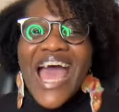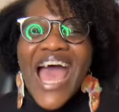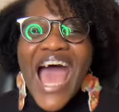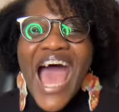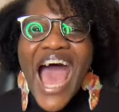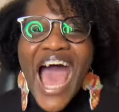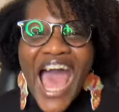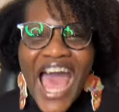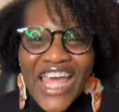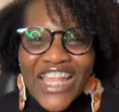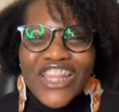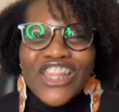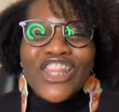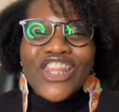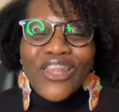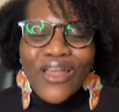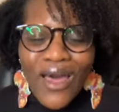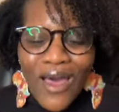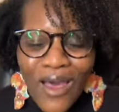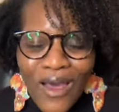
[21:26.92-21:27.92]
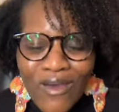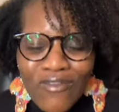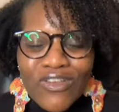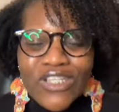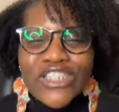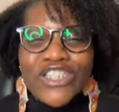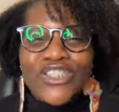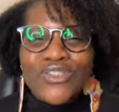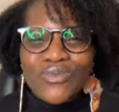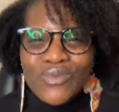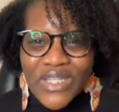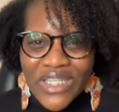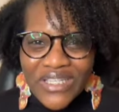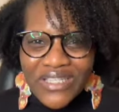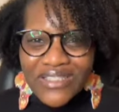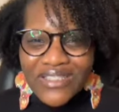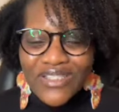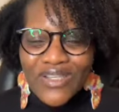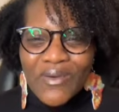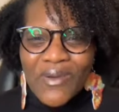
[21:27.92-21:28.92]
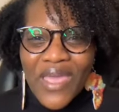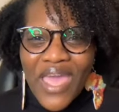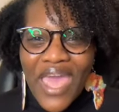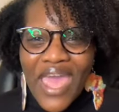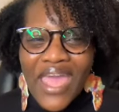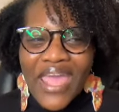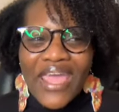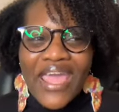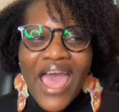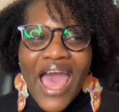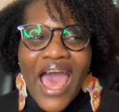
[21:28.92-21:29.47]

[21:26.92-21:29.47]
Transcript: I love sweets, okay?